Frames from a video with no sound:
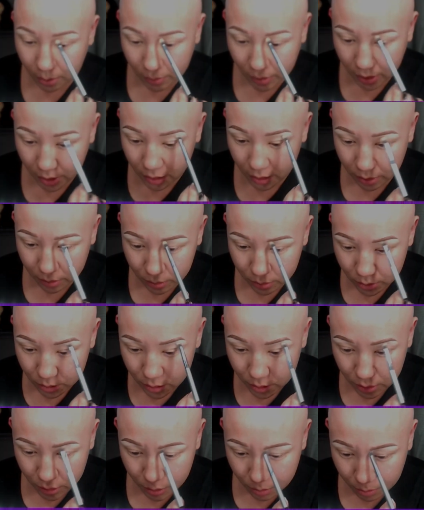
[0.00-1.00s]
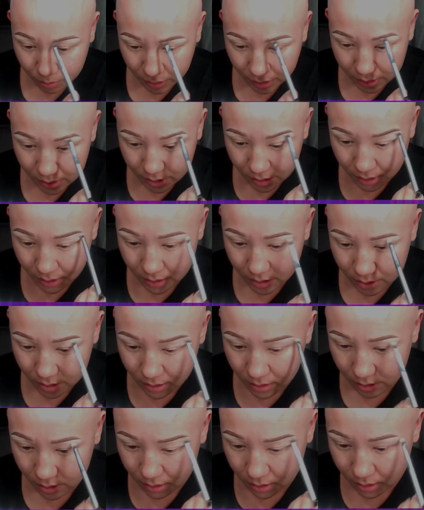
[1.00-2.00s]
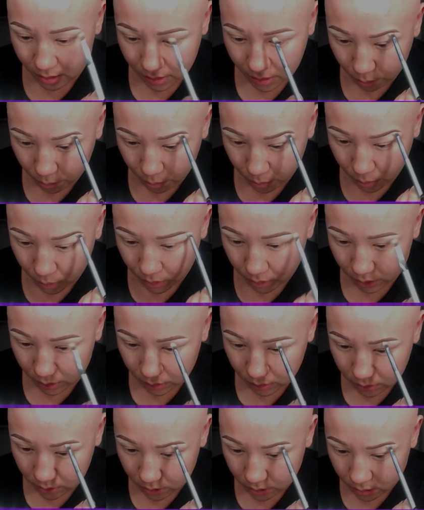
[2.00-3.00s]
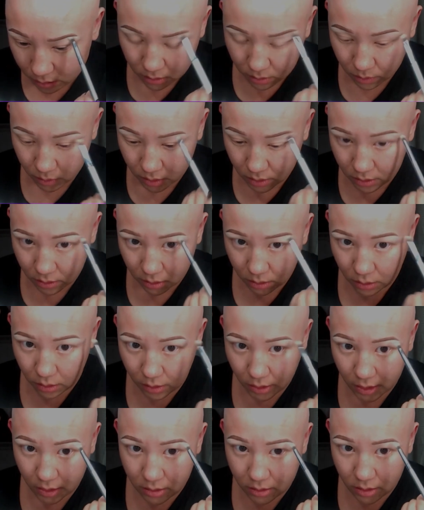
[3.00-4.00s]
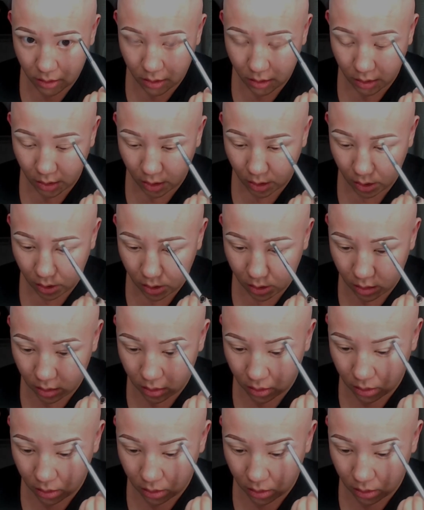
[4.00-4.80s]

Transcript: that I'm going to use to blend it out more, just so it doesn't look as thick